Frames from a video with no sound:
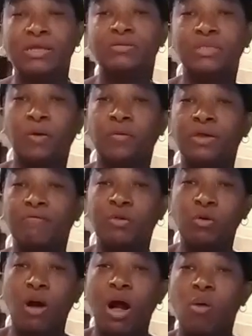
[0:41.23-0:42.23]
So if
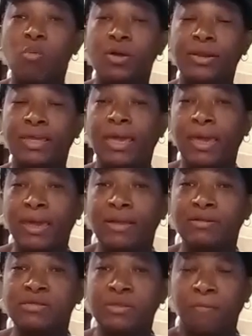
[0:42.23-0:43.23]
you all want to
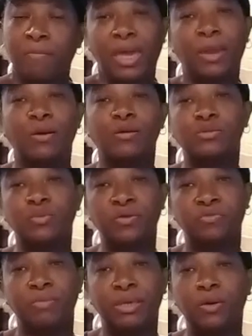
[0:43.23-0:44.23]
can some pears
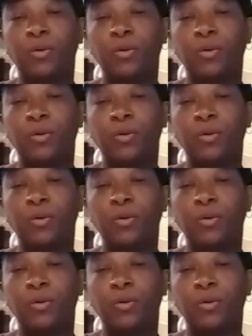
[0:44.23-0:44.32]
with me,